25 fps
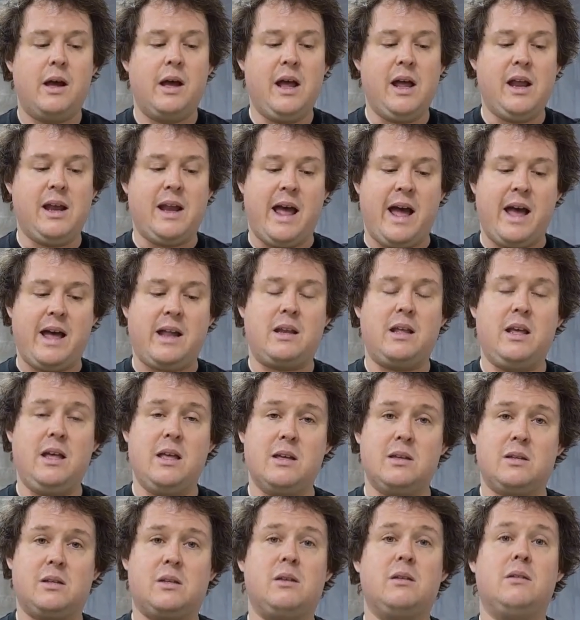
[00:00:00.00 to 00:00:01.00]
And that
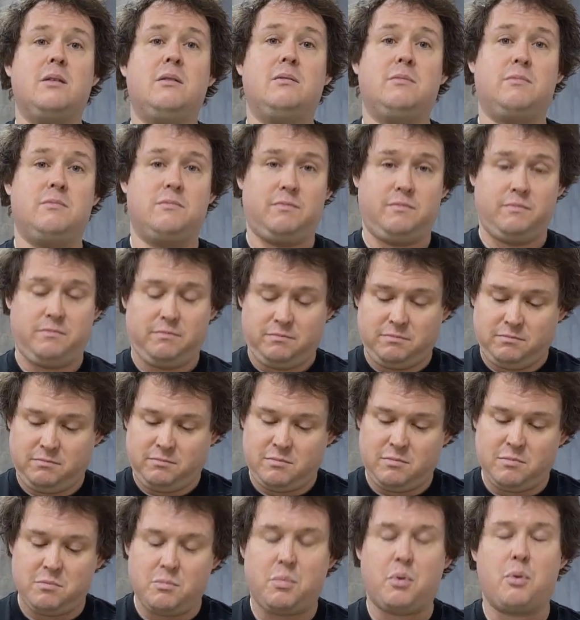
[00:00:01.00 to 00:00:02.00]
is
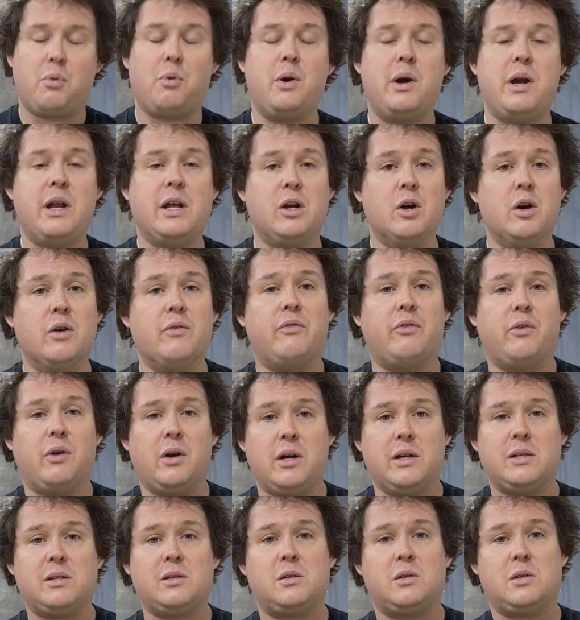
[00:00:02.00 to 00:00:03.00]
pretty good for
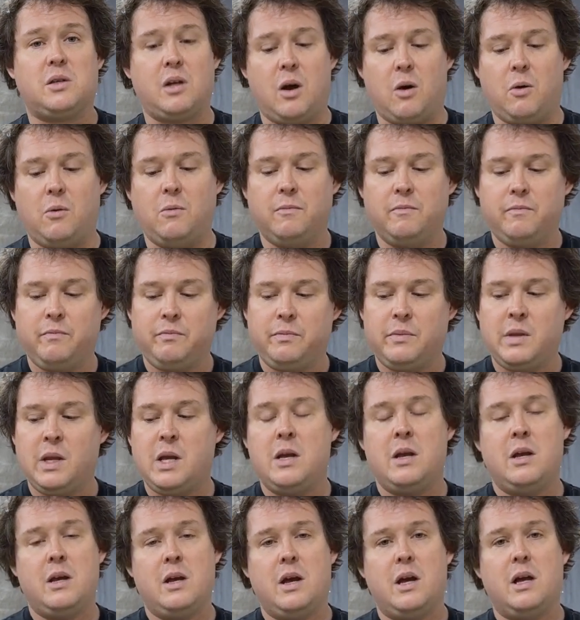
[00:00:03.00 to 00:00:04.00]
us. So
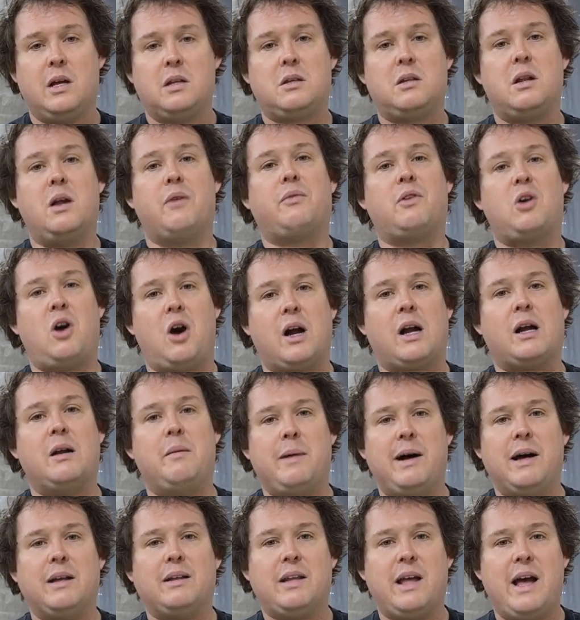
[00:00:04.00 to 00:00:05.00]
it's enough talking
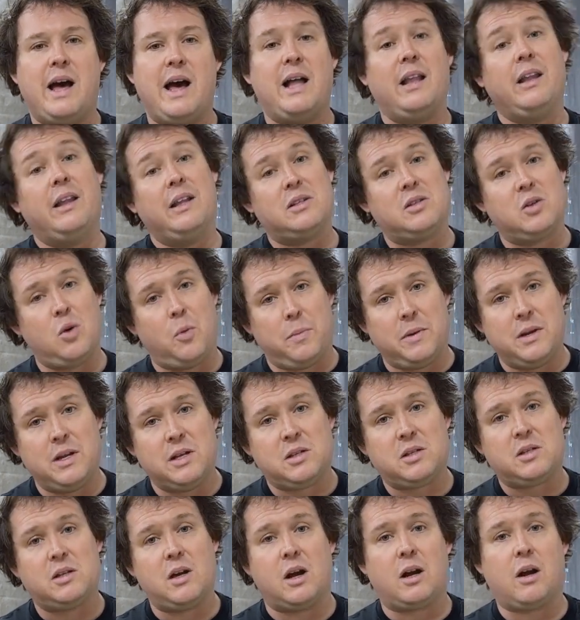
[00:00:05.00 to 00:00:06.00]
about that. Let's open
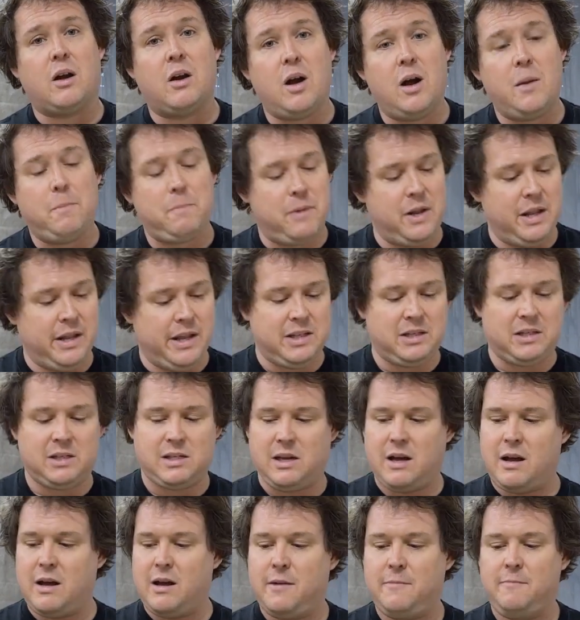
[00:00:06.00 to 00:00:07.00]
this sucker up and let's
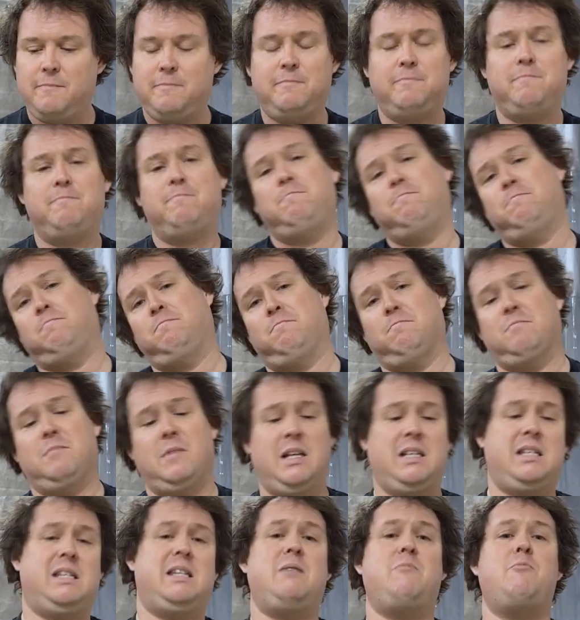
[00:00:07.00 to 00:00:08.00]

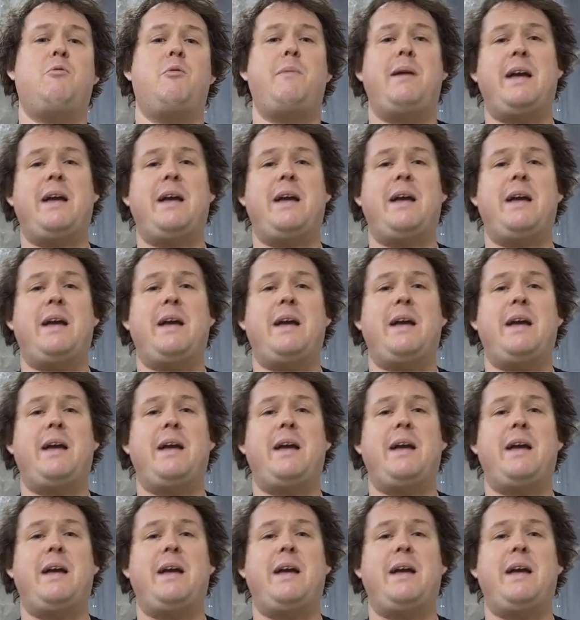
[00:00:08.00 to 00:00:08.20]
see what we